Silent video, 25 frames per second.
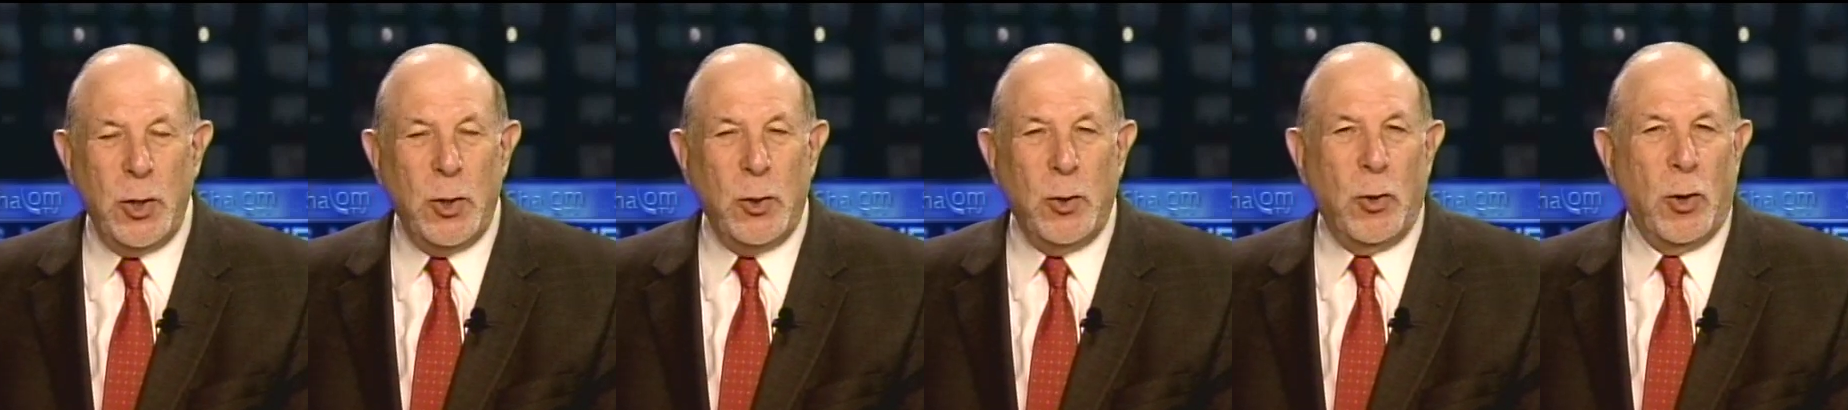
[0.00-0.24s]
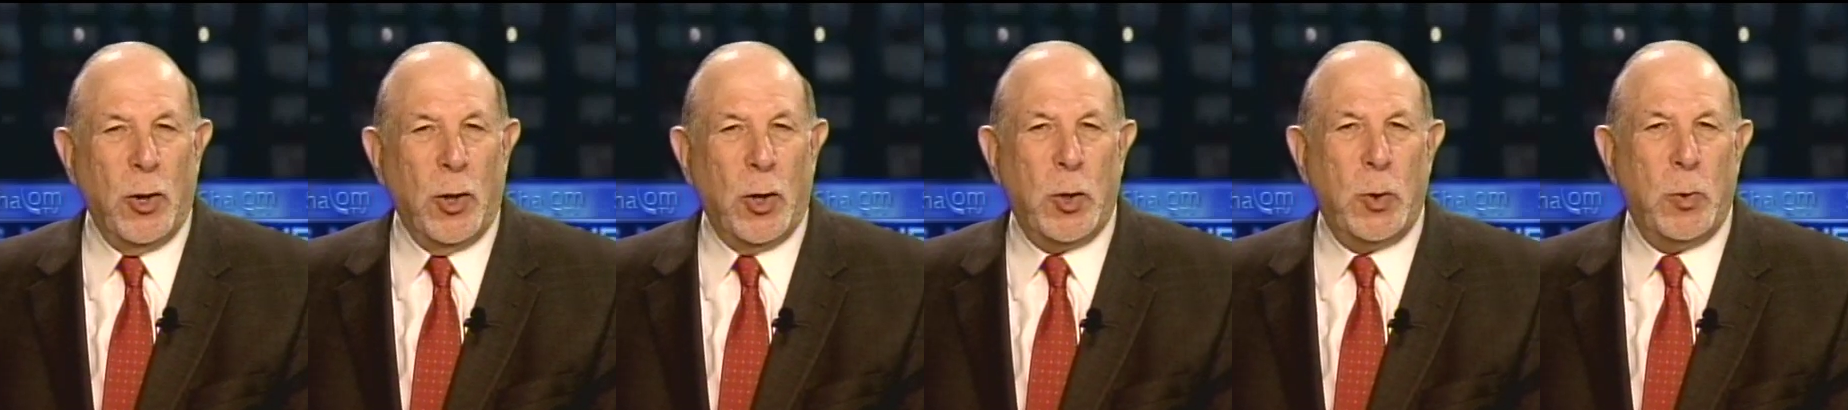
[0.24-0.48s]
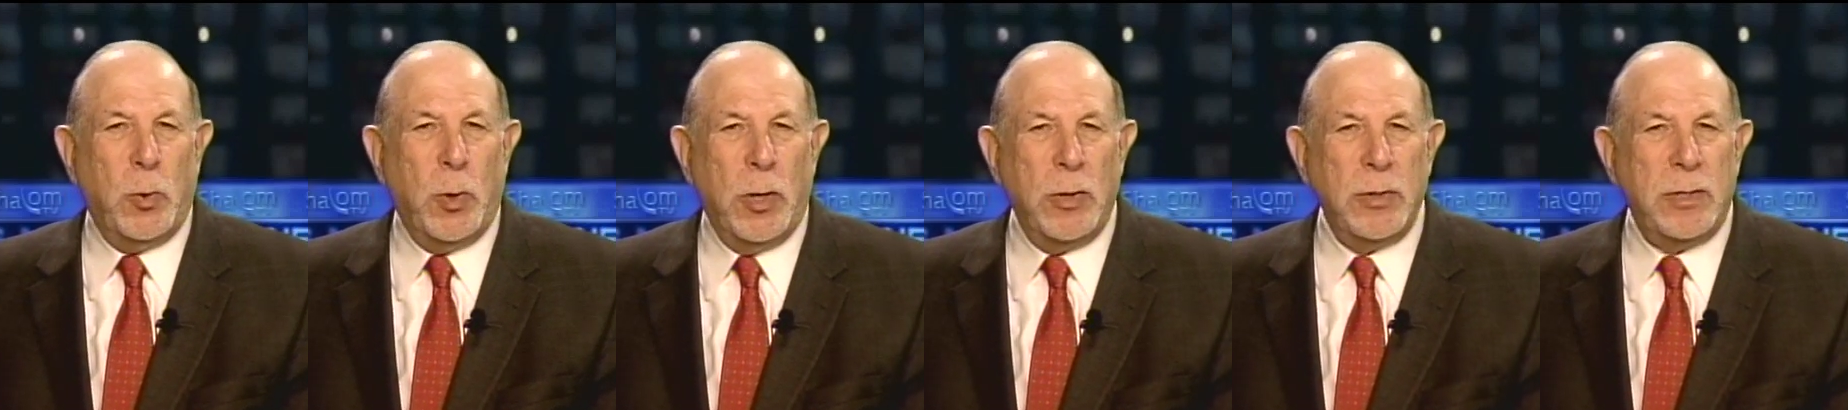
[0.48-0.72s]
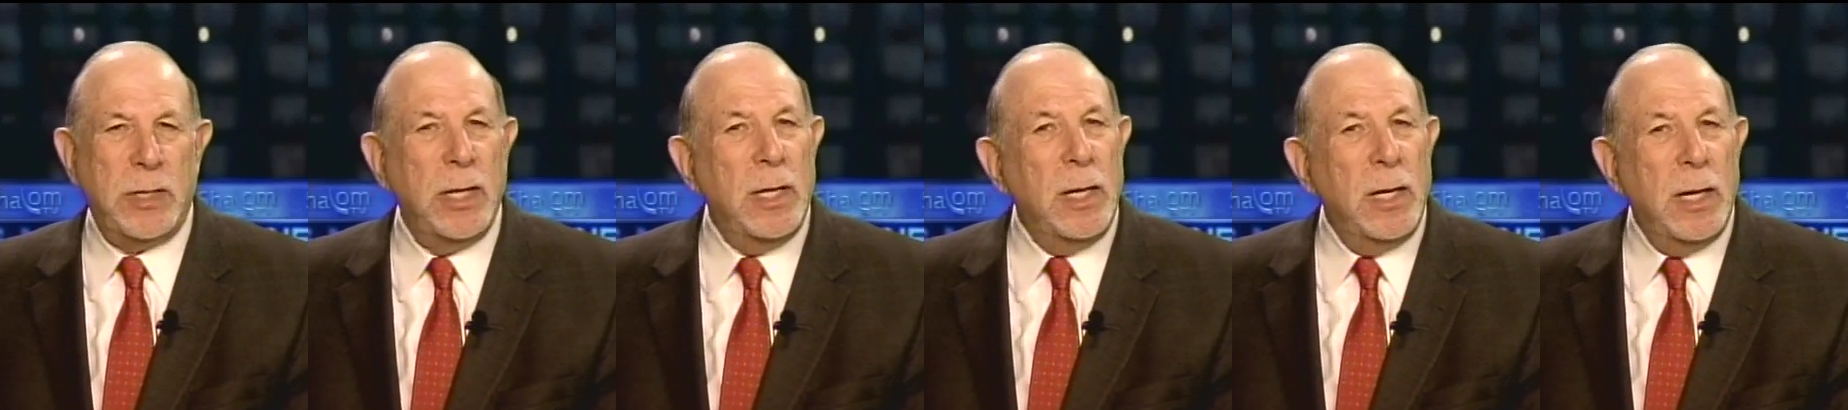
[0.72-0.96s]
or,
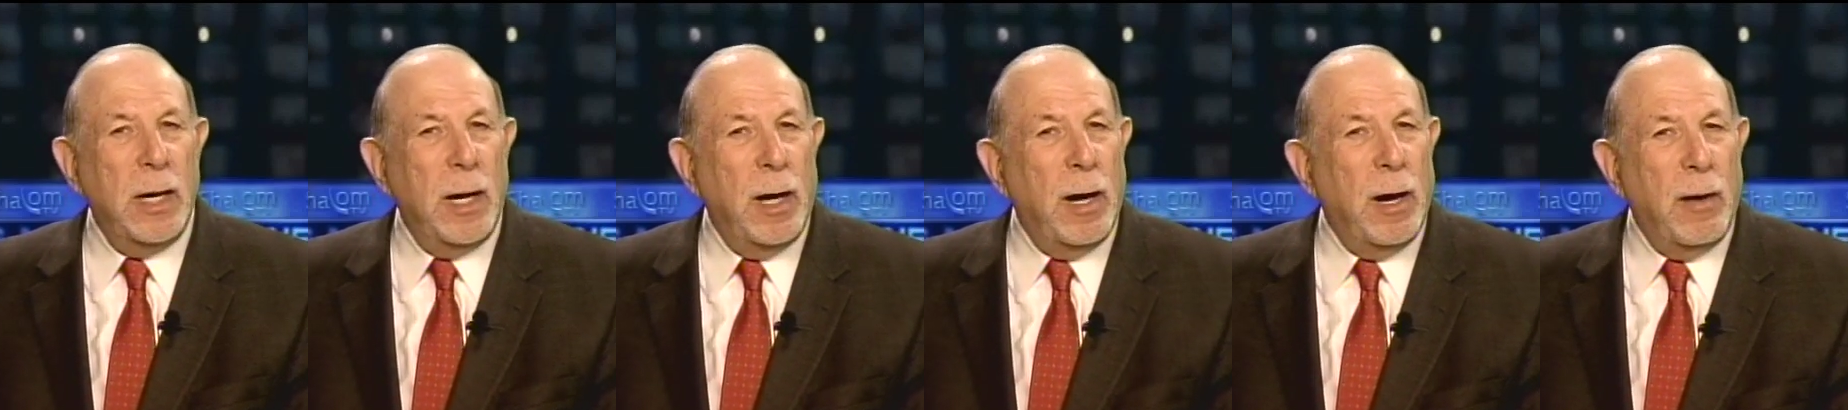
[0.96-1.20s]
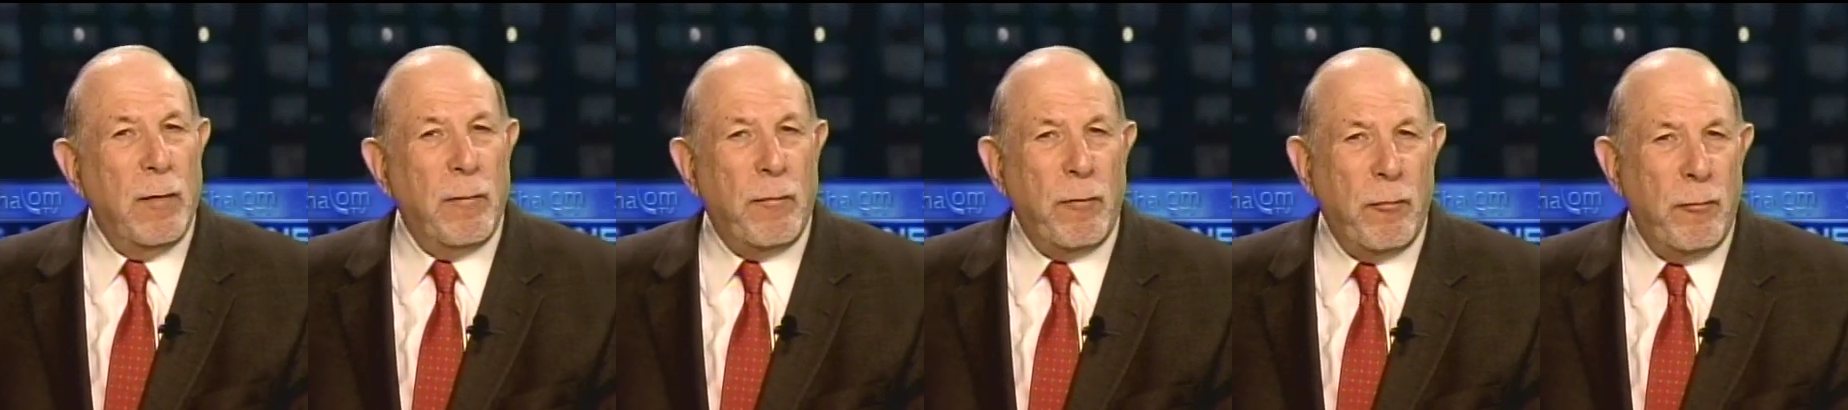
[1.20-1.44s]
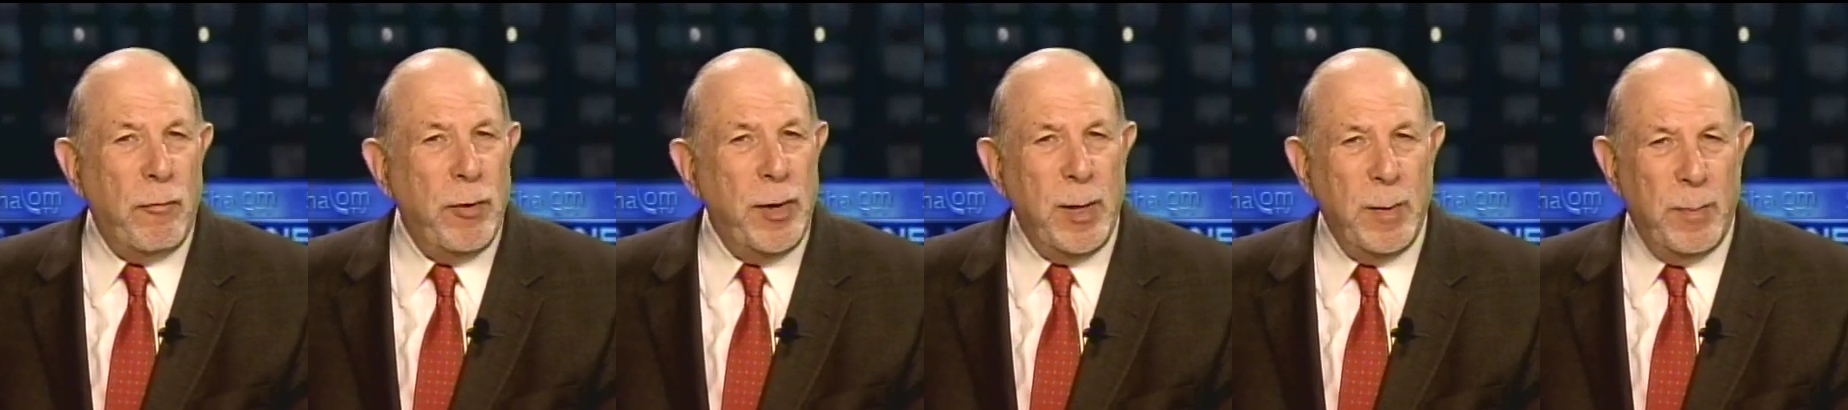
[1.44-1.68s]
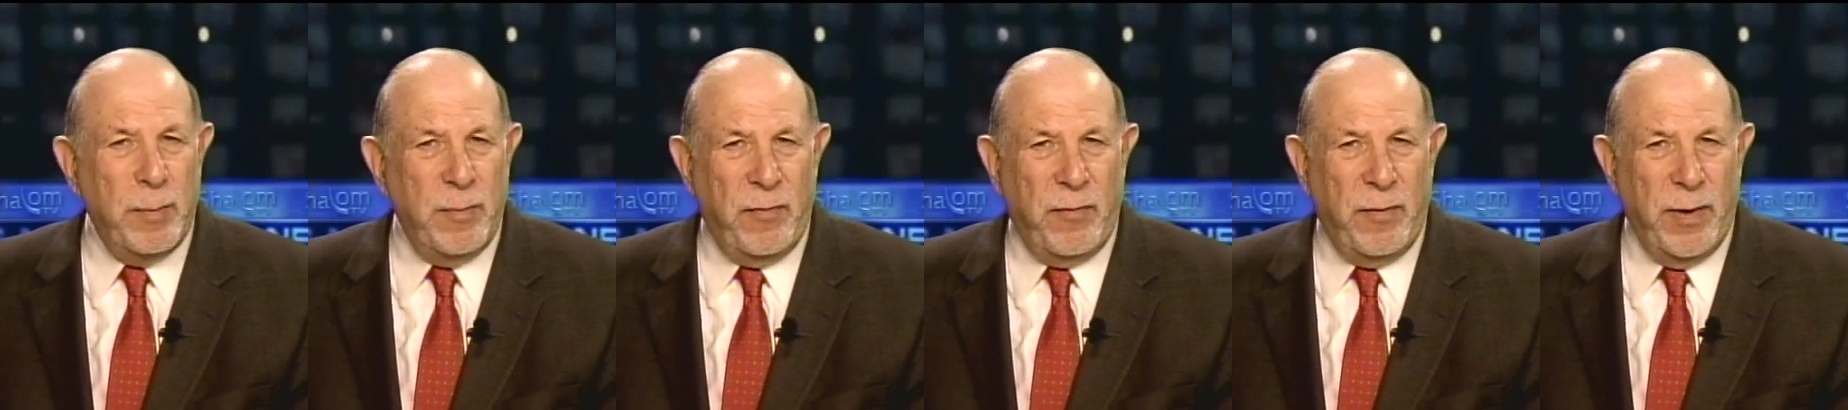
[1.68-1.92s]
quote, a
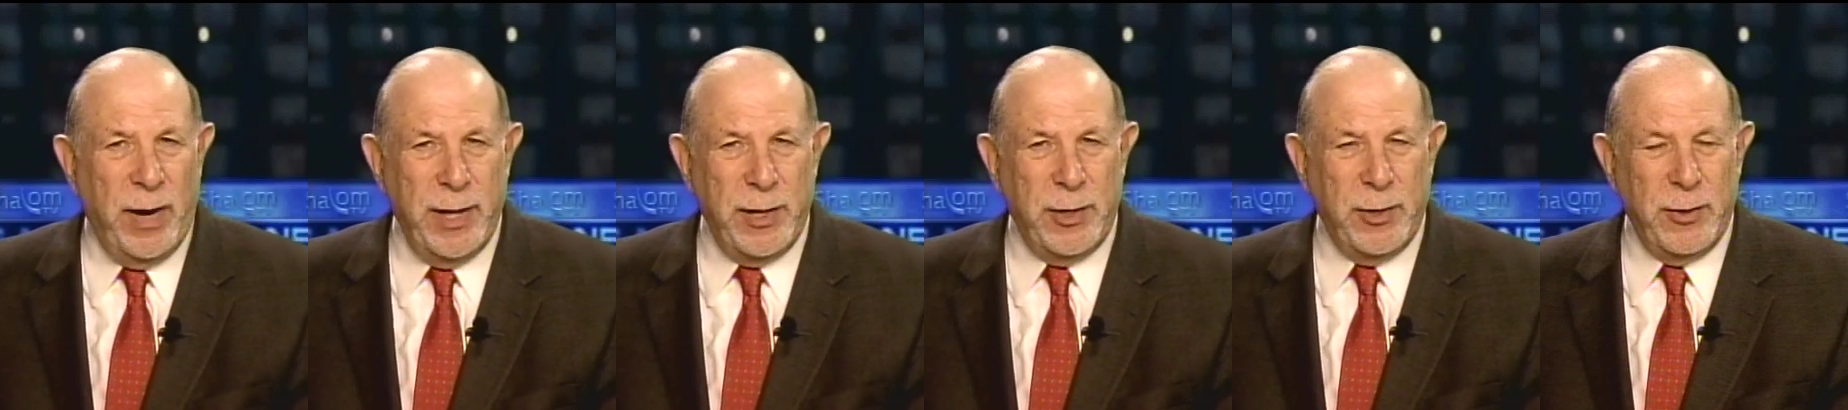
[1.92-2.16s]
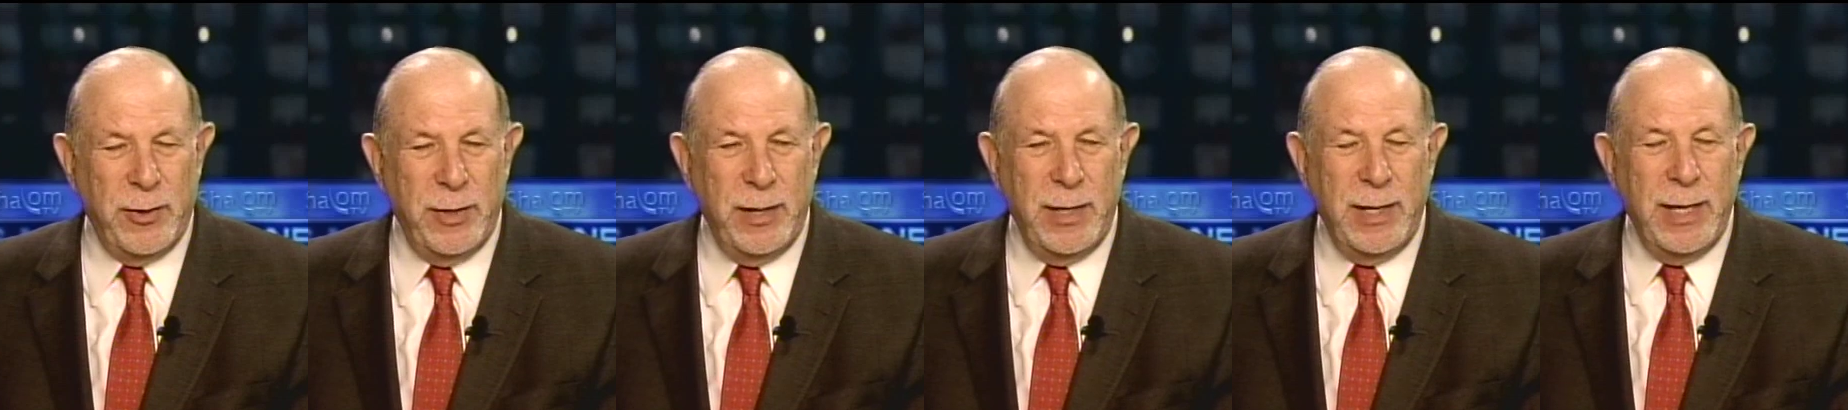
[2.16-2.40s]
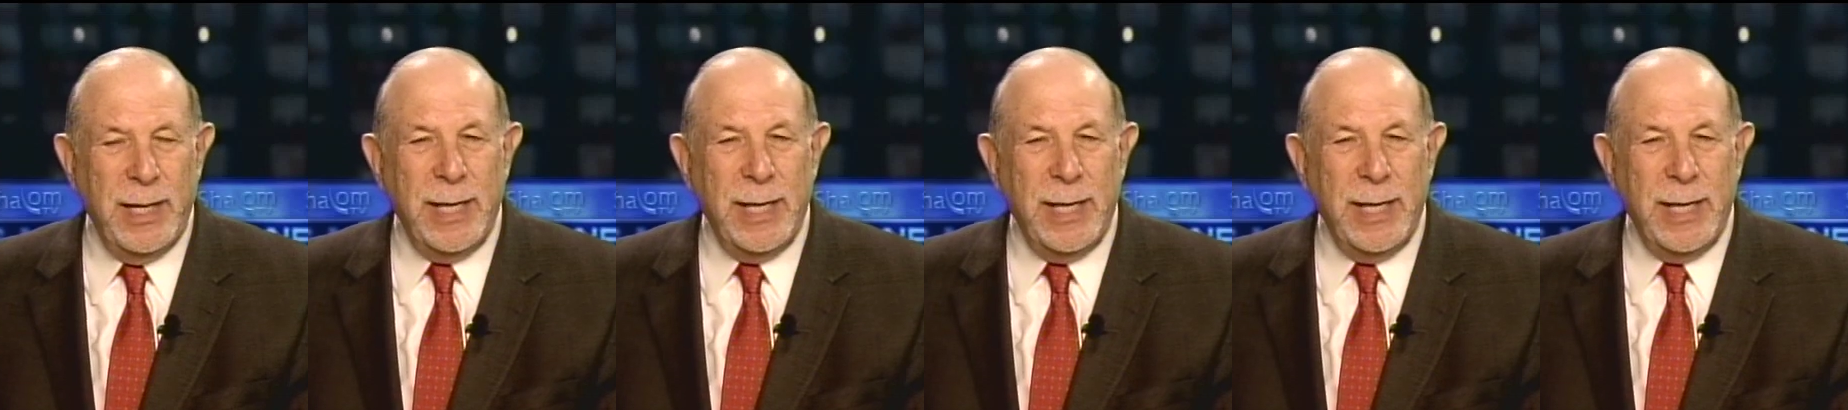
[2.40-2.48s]
freedom fighter,